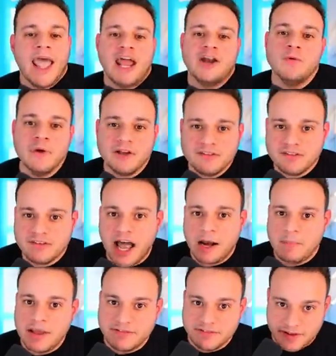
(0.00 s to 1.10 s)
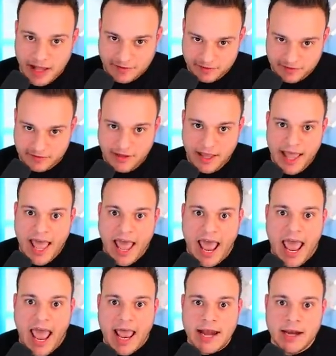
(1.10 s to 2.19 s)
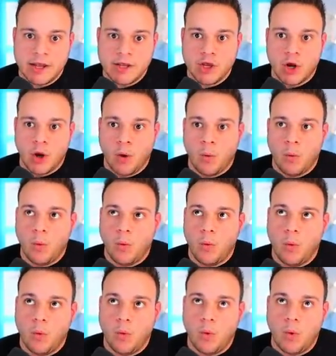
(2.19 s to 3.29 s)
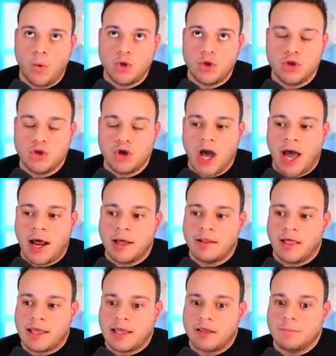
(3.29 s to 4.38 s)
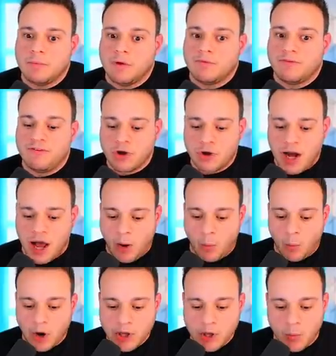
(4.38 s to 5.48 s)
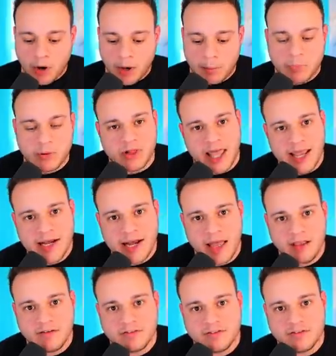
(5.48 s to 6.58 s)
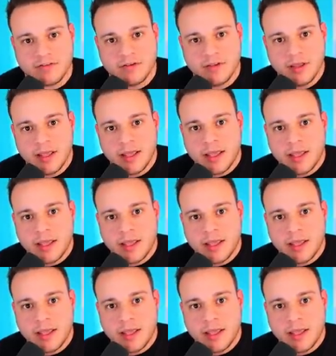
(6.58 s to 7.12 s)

And your mix has got to make sense. And, you know, you got to like figuring out what you want to play next